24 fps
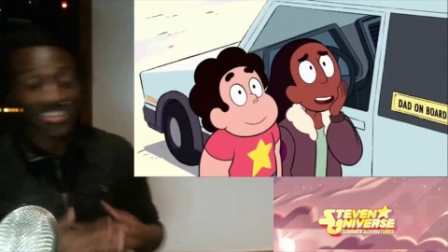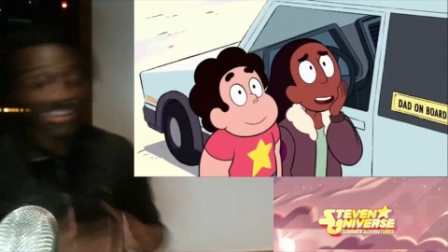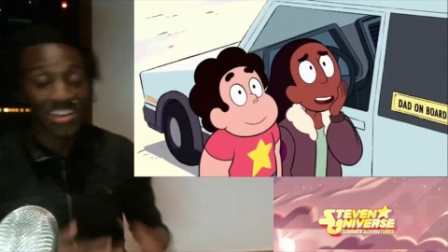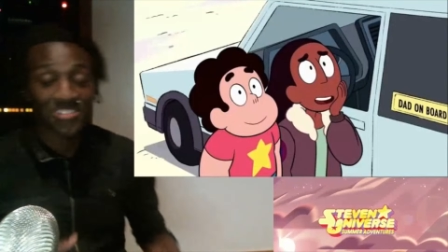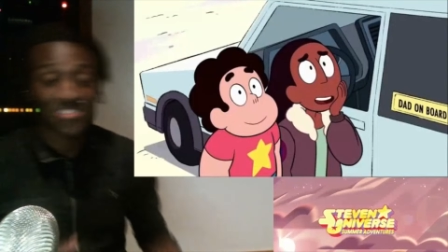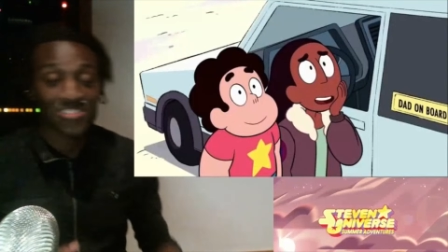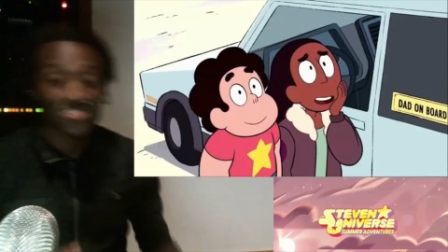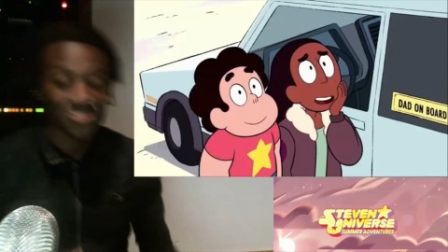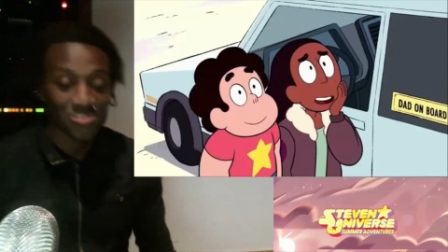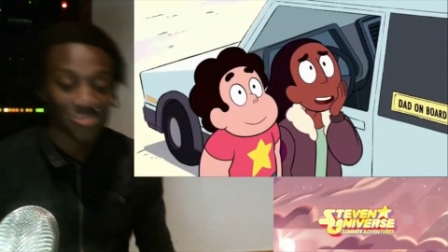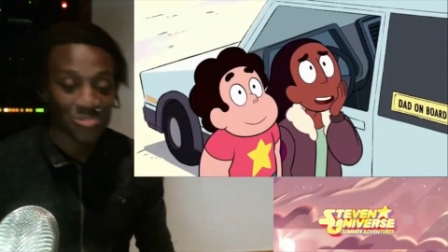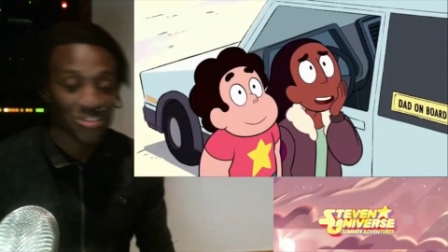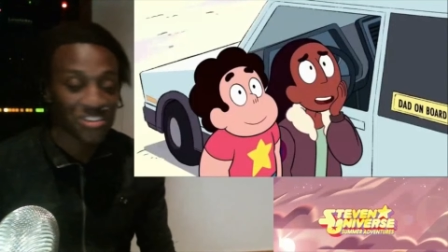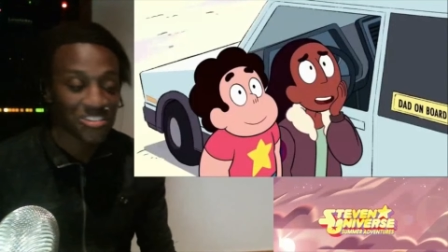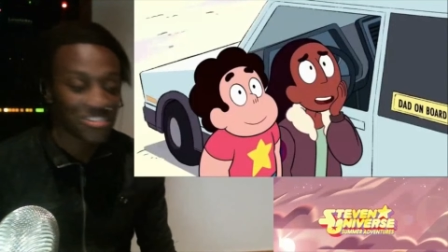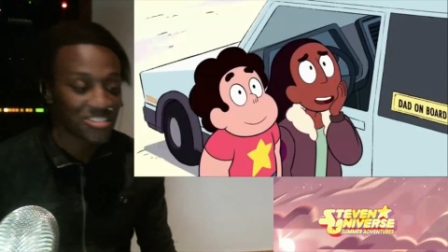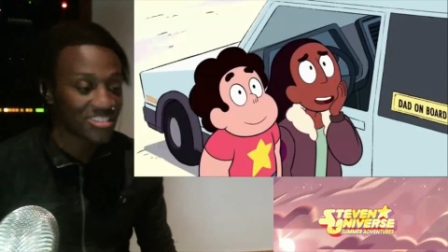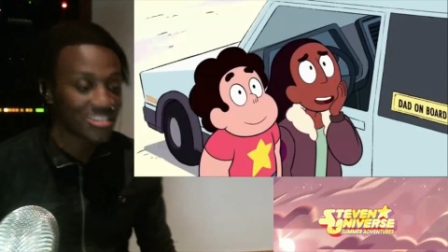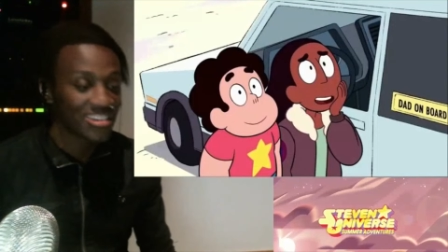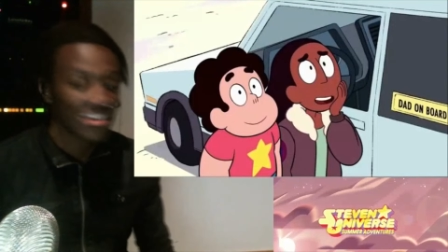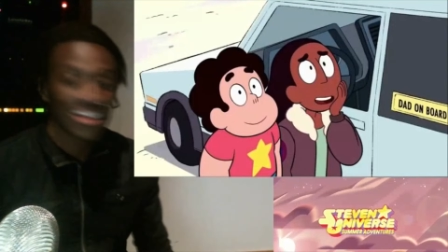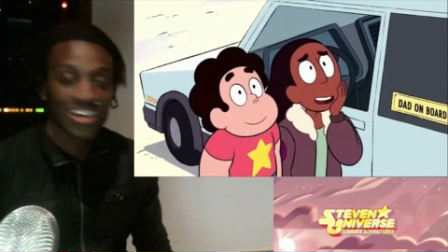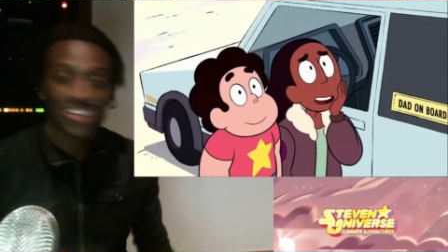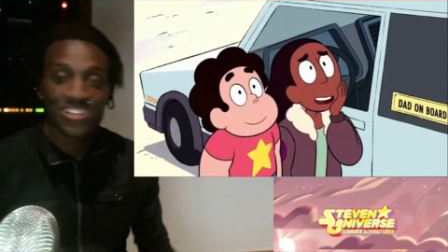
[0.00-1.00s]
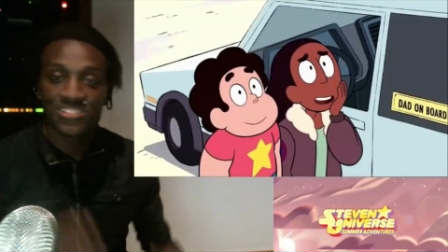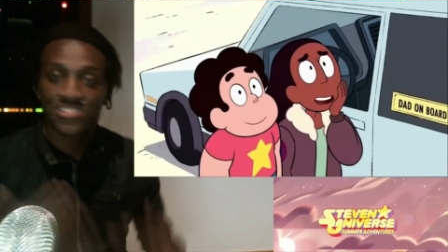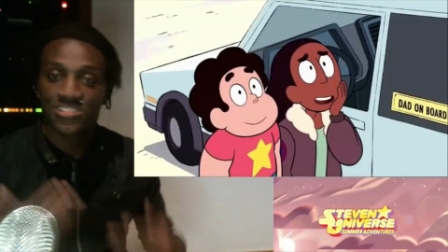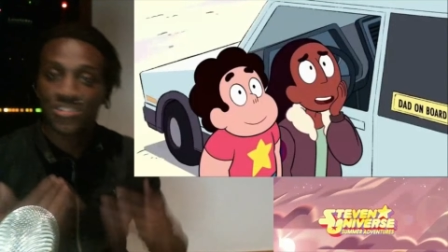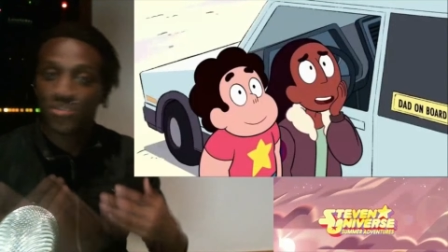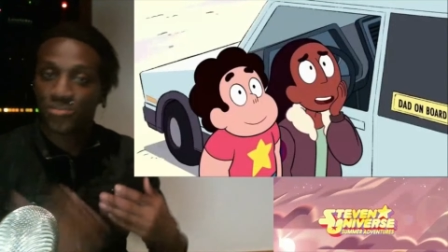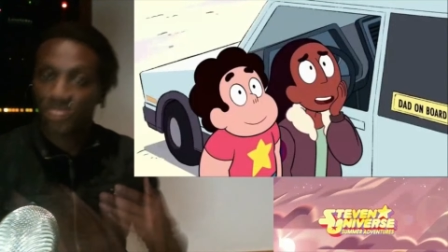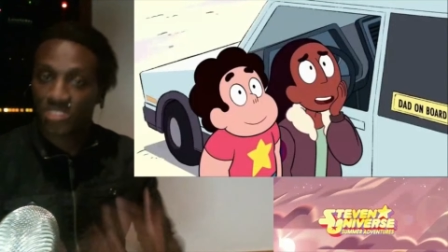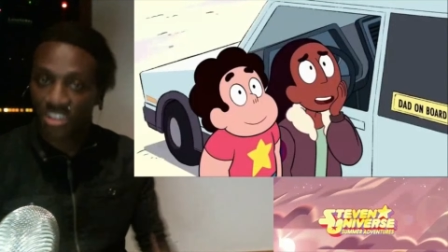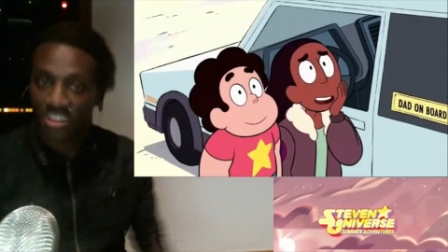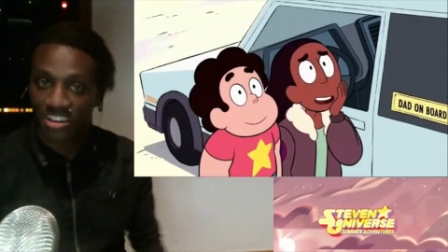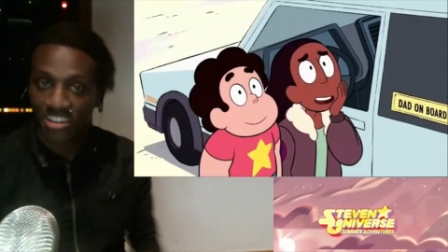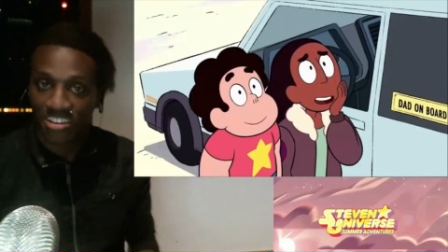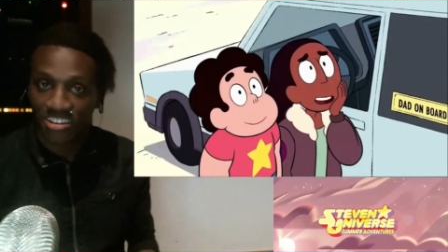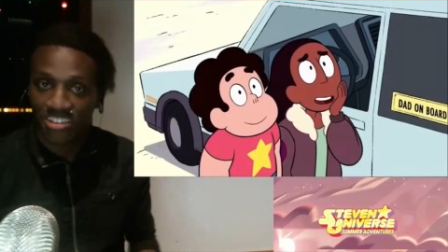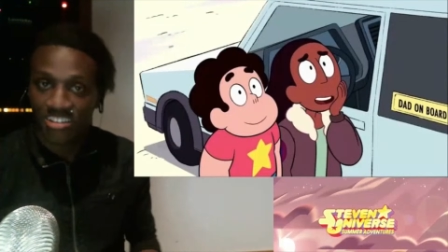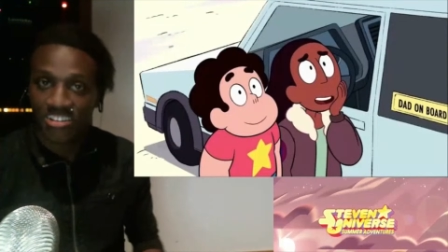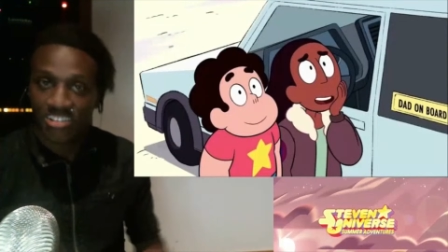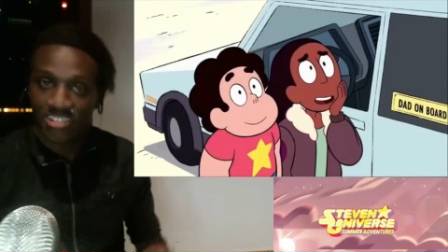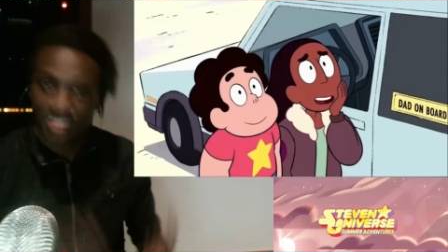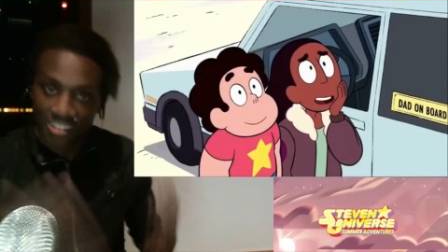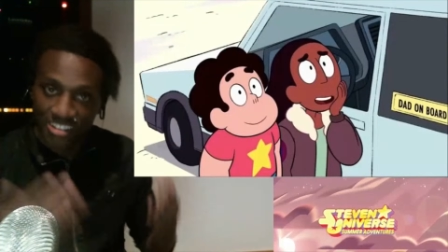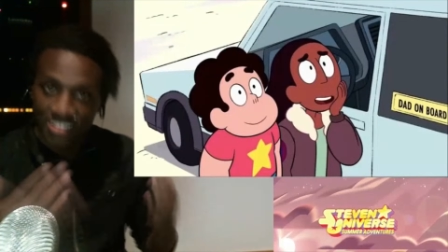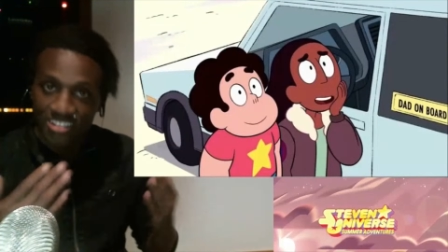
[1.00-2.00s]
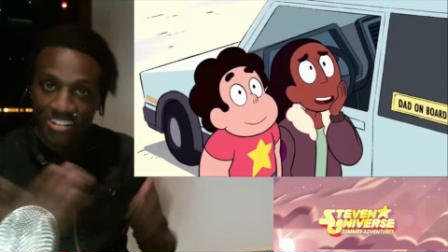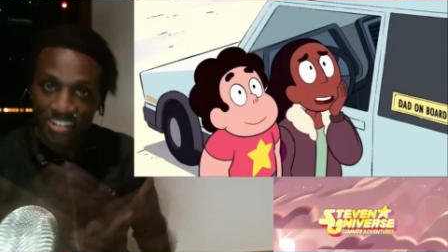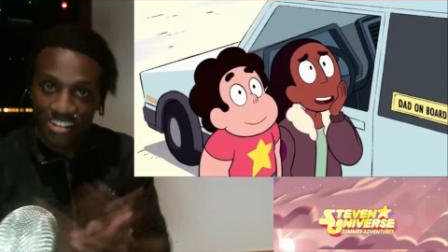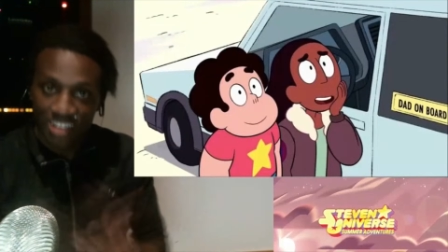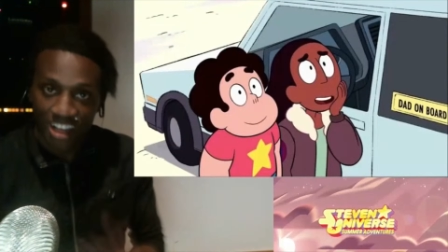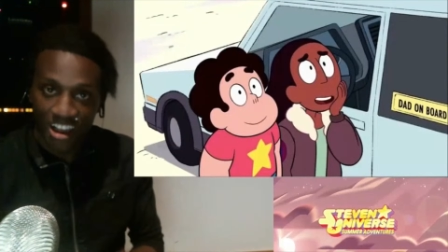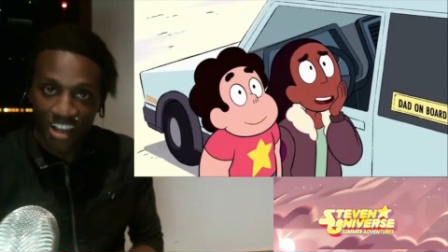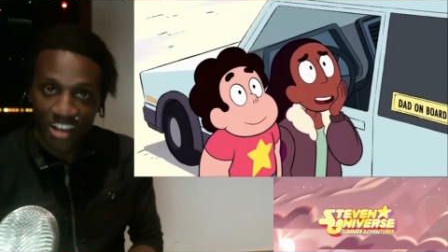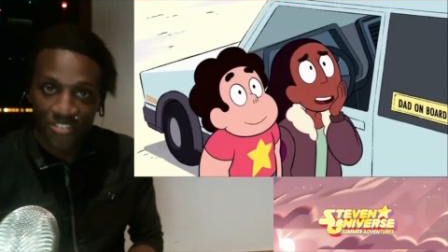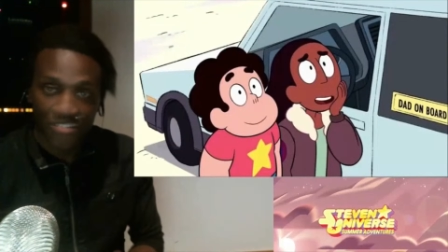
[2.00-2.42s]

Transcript: just wish someday I